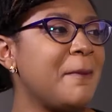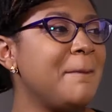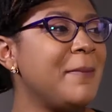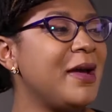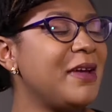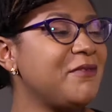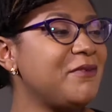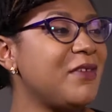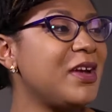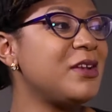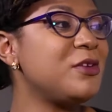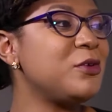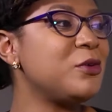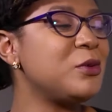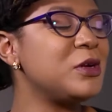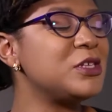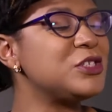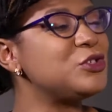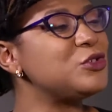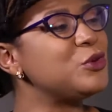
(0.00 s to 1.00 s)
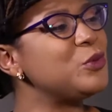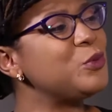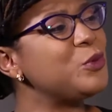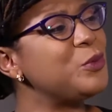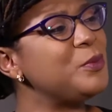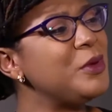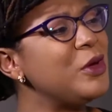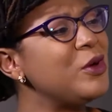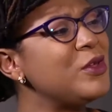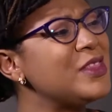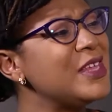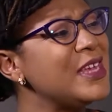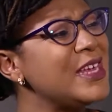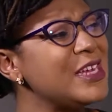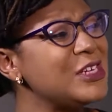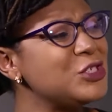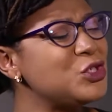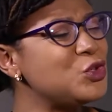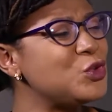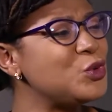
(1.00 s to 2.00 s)
My final question will be on
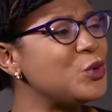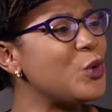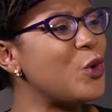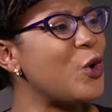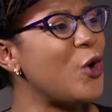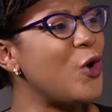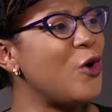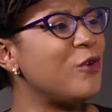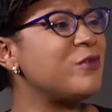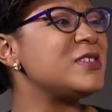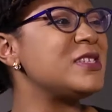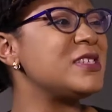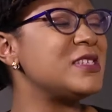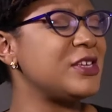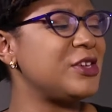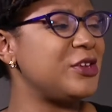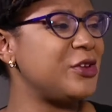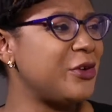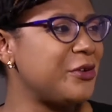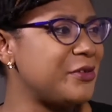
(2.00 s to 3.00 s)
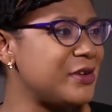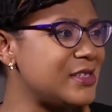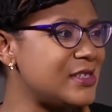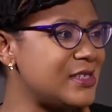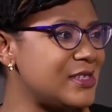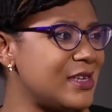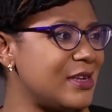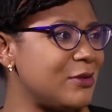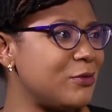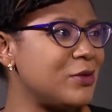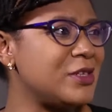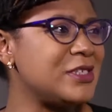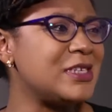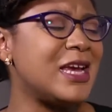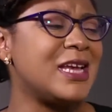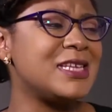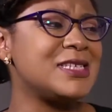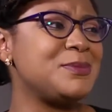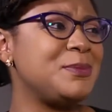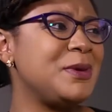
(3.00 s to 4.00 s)
the issue of security, which
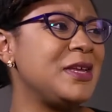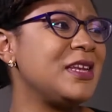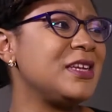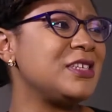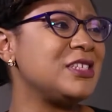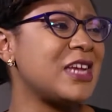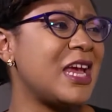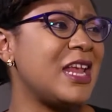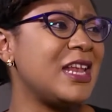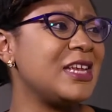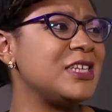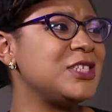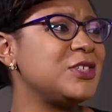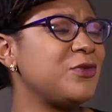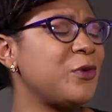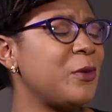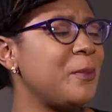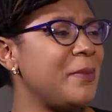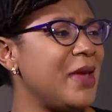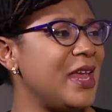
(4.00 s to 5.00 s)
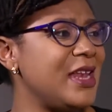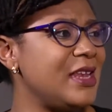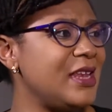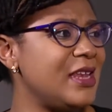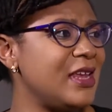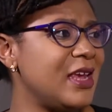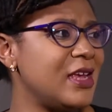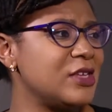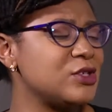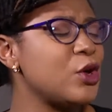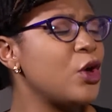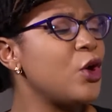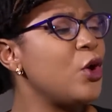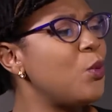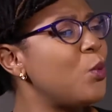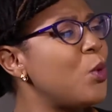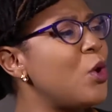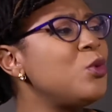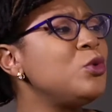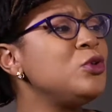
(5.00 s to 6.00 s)
has been a challenge for many years.
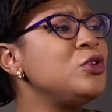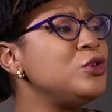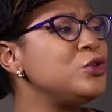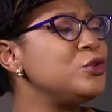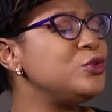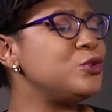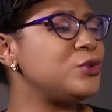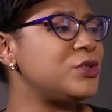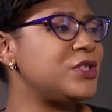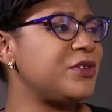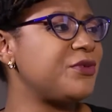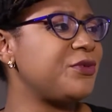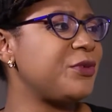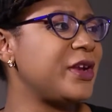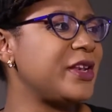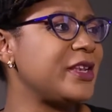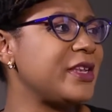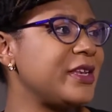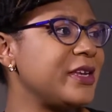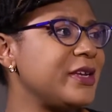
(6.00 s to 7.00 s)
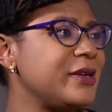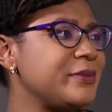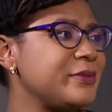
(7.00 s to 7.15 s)
What will you do differently?